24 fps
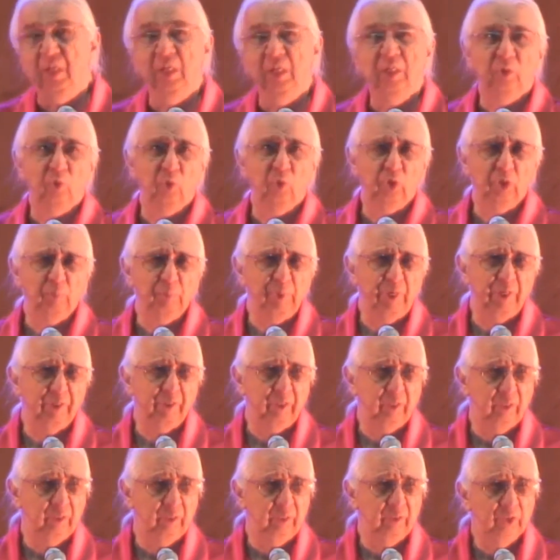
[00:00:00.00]
North American
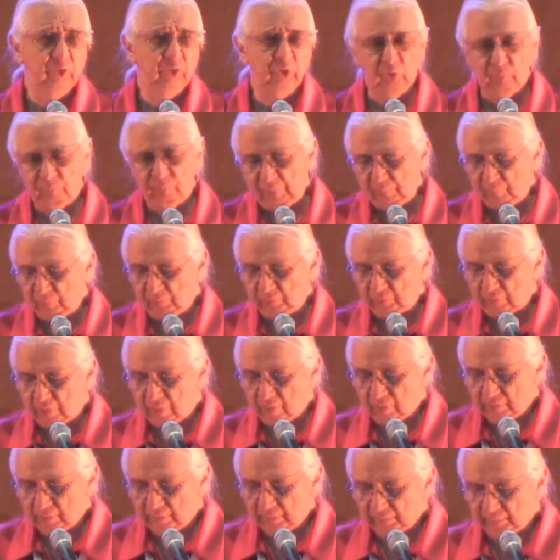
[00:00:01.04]
Indigenous Peoples
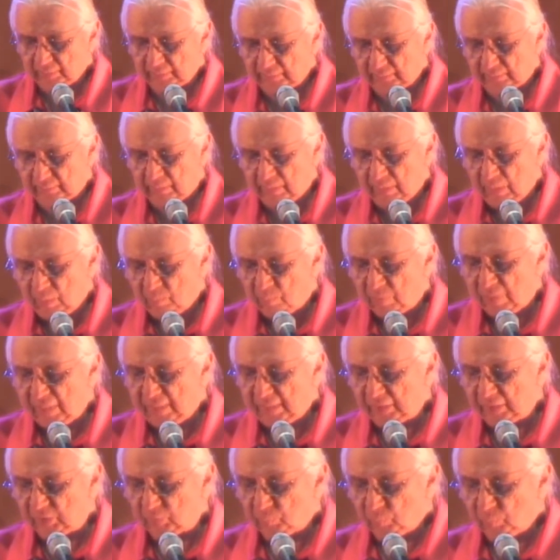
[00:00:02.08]
Caucus by
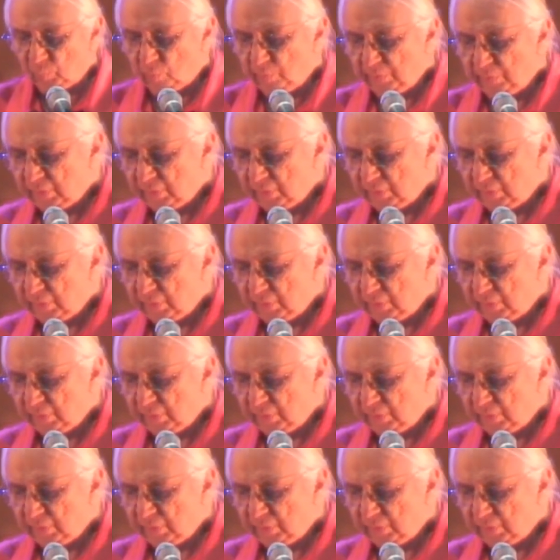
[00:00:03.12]
exploring the